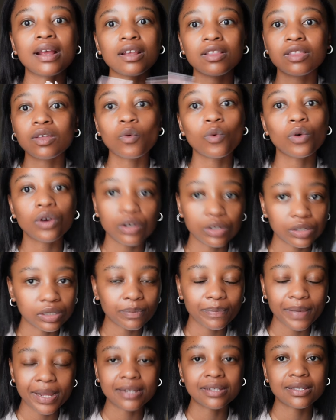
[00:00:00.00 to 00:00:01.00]
the
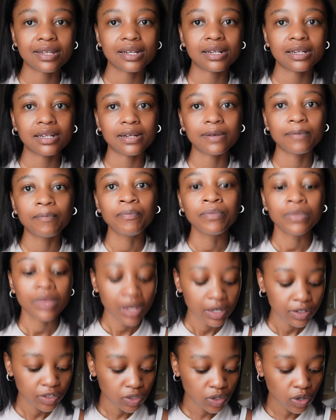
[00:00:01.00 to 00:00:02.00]
world basically.
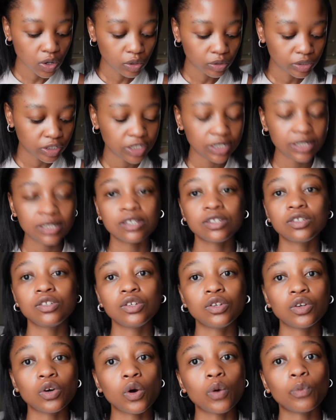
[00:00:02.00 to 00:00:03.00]
So just,
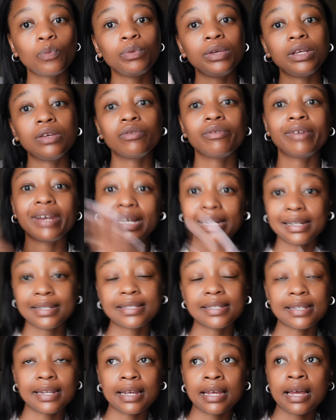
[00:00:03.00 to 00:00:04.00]
you know, be
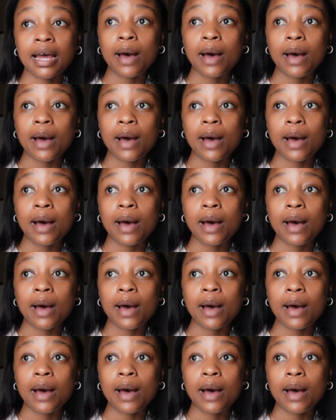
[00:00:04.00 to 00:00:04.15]
realistic